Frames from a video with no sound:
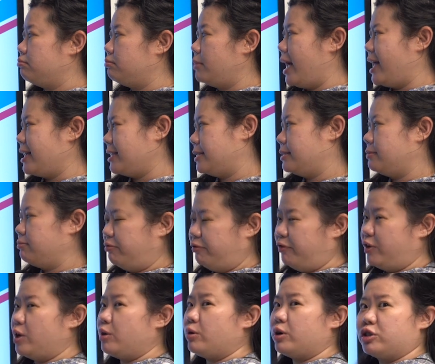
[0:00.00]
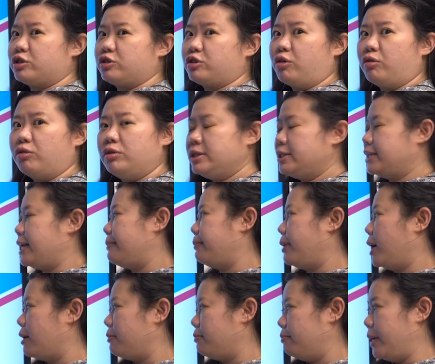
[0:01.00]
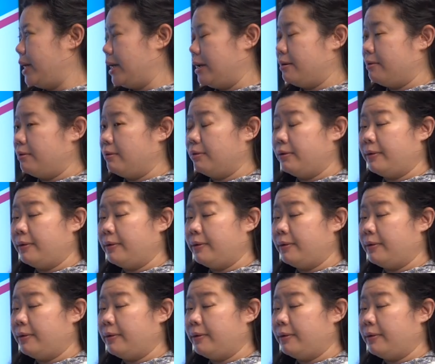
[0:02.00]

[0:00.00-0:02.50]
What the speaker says: has fewer scores than part B.